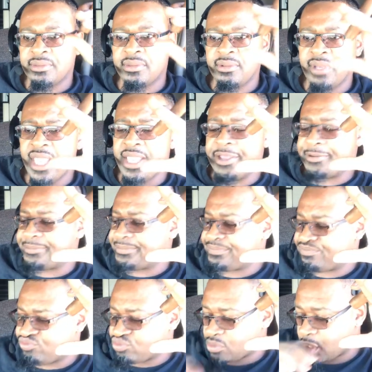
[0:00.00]
me, man,
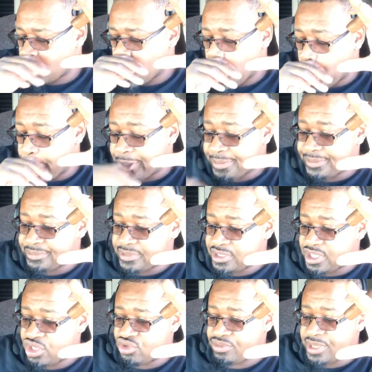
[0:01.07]

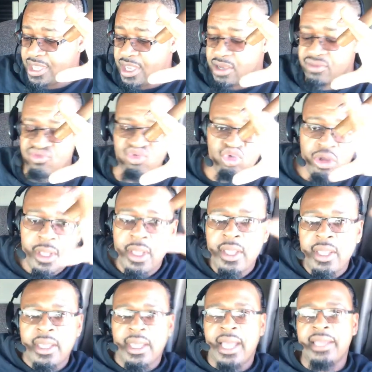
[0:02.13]
excuse me, y'all.
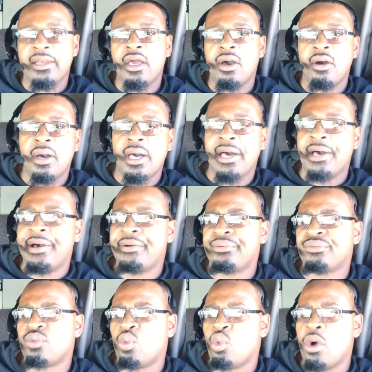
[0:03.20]
I know
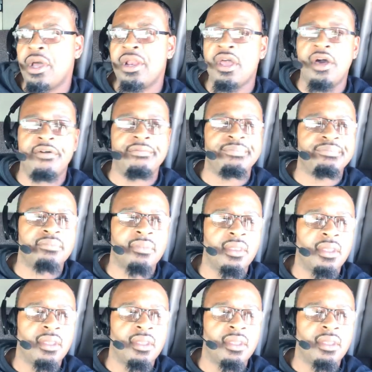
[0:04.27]
one of them,